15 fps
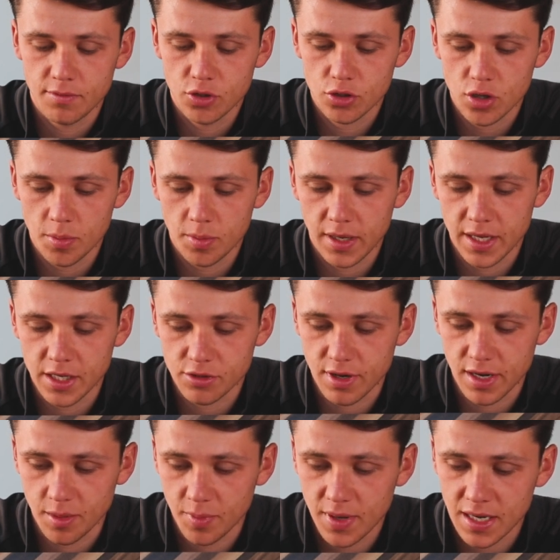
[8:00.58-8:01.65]
just got players
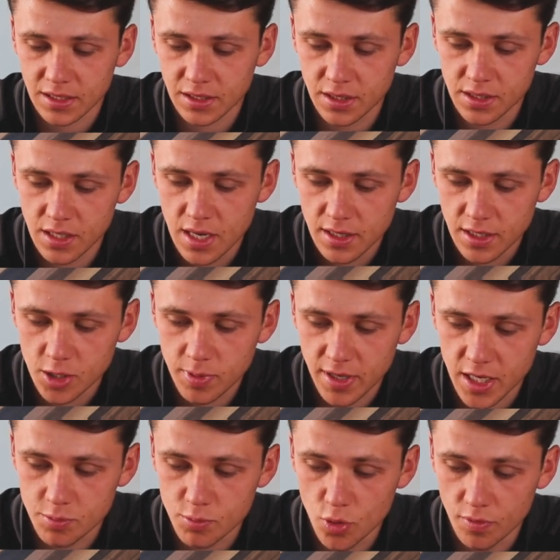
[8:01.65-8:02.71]
screening passes, this
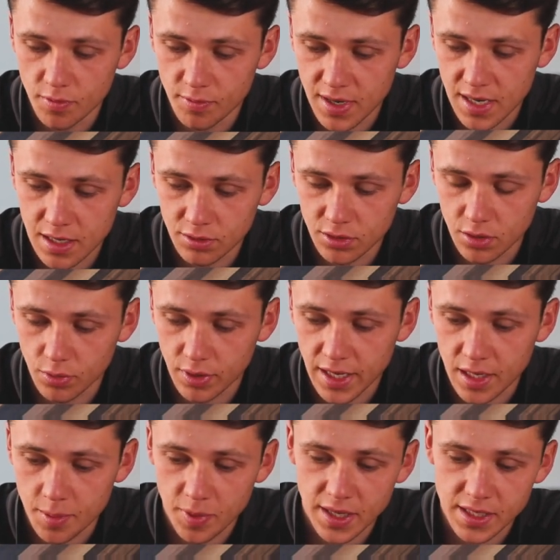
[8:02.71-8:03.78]
player's moving around, okay,
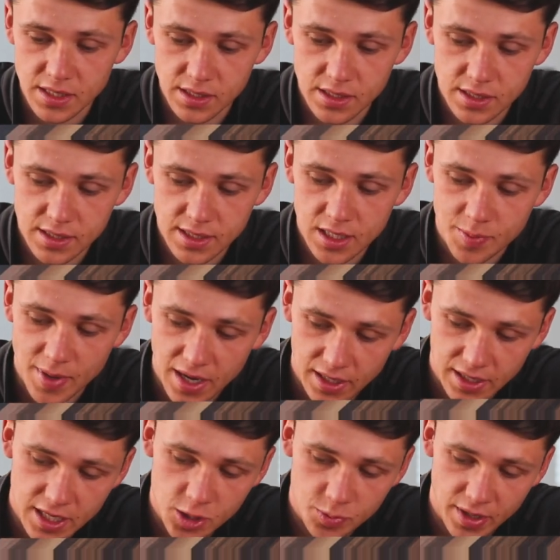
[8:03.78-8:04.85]
and it plays into the centre-back and
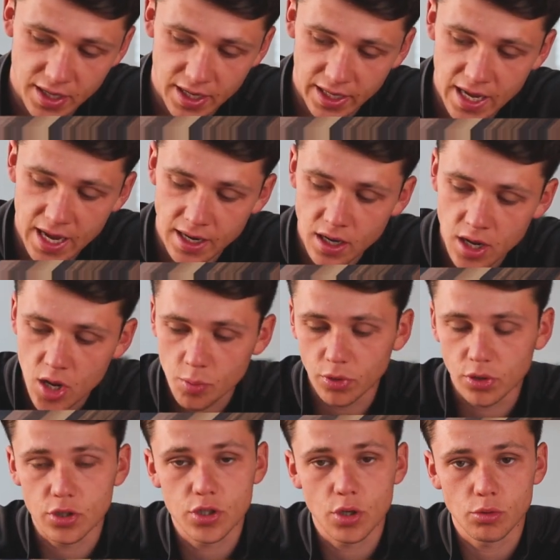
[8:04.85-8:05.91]
he's sprinting again,
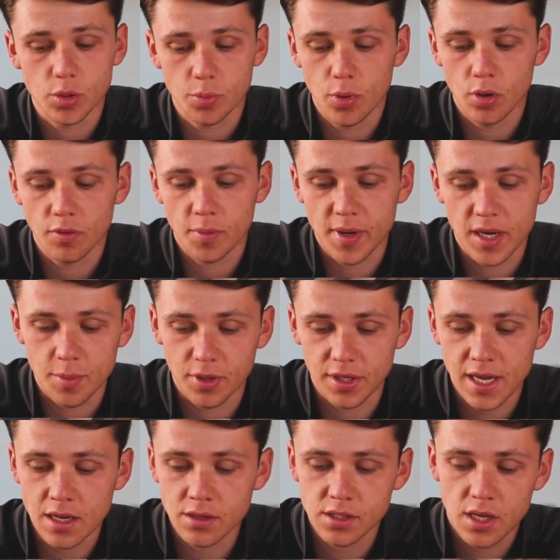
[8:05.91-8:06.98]
but there's no support from anybody
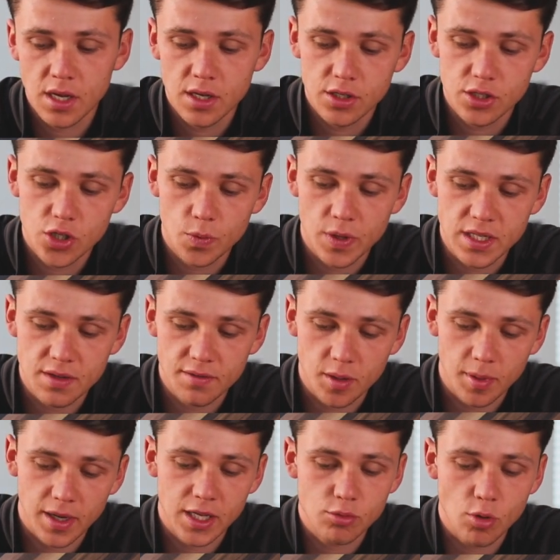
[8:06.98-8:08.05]
else. It's too easy for the
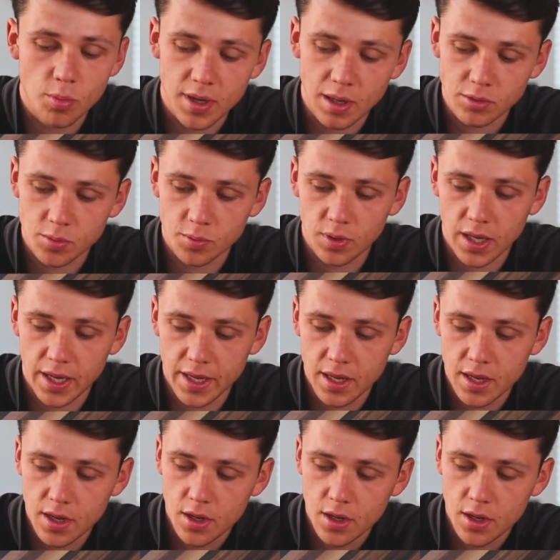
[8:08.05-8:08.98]
player to open out and play.